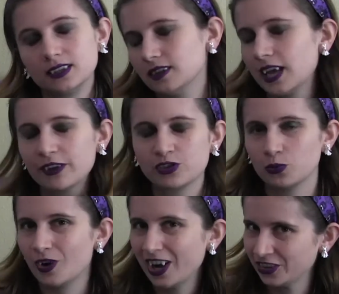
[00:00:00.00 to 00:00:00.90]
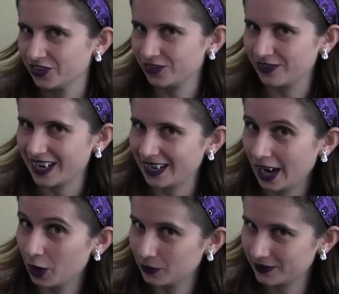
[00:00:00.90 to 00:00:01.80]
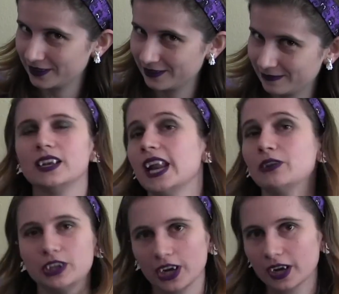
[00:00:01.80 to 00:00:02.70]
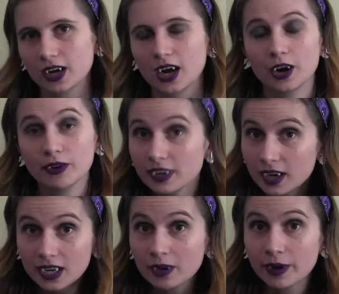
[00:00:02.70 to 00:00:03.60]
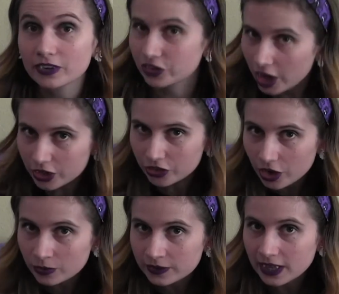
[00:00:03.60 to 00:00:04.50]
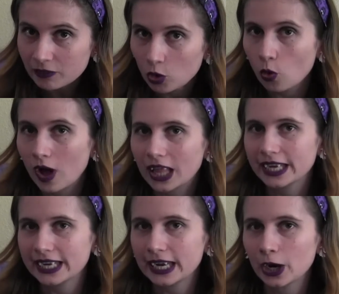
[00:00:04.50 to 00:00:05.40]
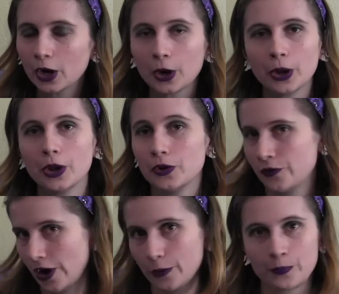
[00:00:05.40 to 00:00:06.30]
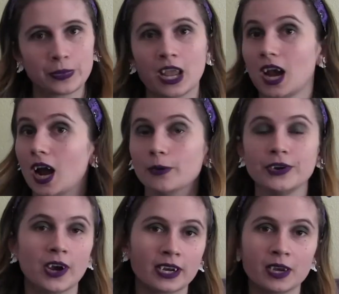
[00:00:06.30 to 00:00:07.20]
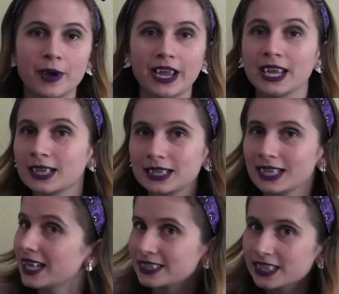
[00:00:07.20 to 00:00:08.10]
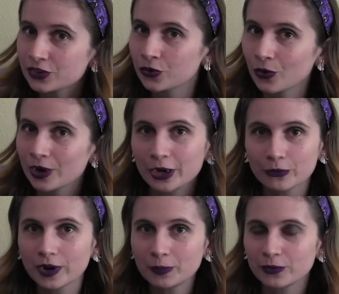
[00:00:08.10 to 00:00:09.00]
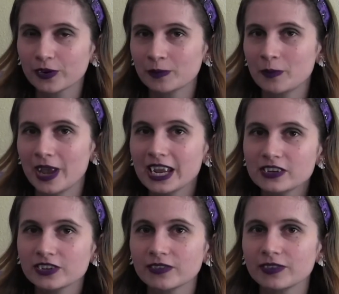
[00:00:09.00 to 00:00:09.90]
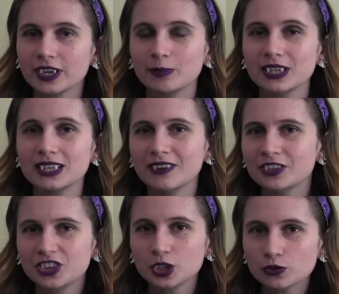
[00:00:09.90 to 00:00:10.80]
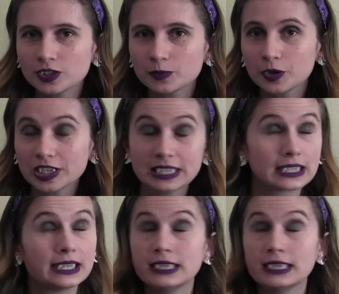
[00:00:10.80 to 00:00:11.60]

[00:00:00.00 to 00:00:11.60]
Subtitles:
You'll have to watch to find out. Now look, are we talking about Chuck Jones-level quality here? No. Are we talking about a classic story ripped from the pages of a beloved children's book?